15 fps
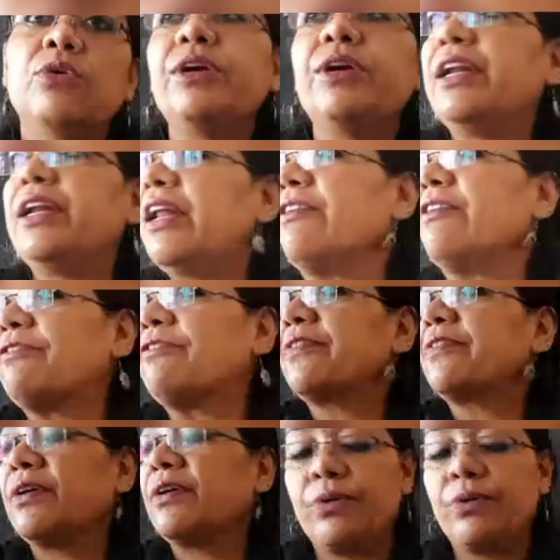good enough.
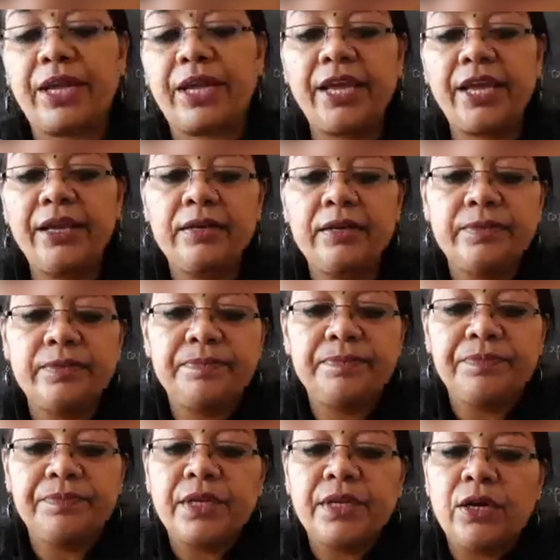Okay.
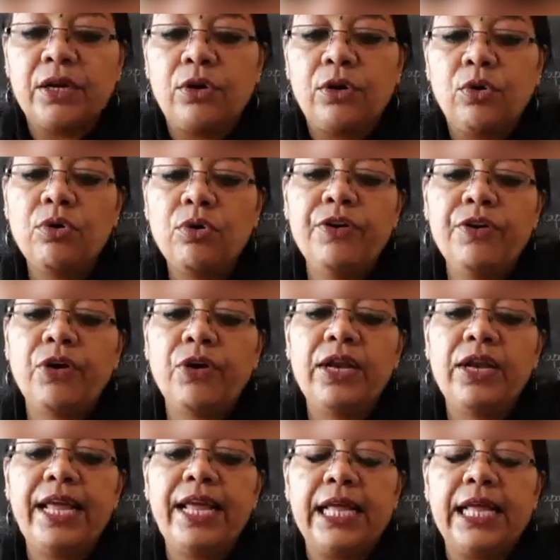
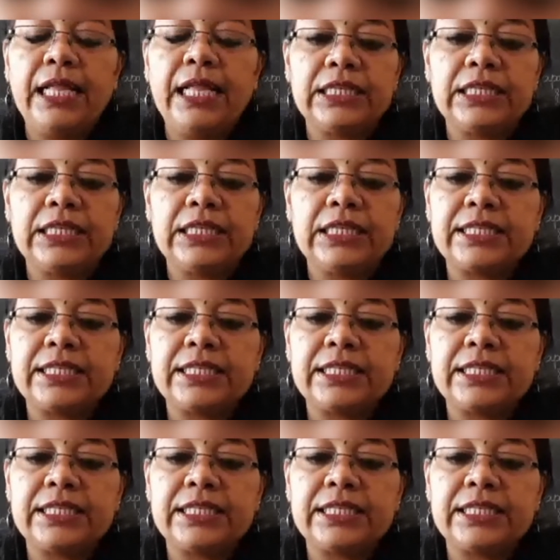Overall health